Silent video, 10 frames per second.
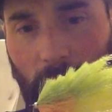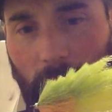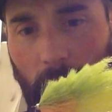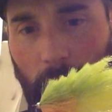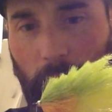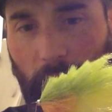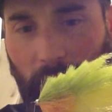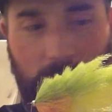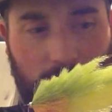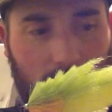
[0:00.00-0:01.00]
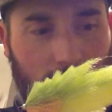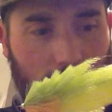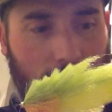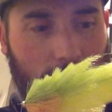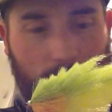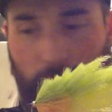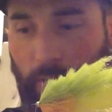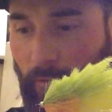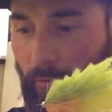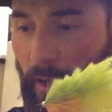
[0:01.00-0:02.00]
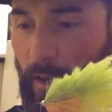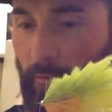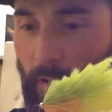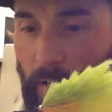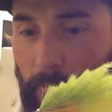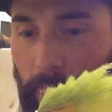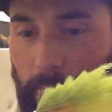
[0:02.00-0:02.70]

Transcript: But that's generally it, really.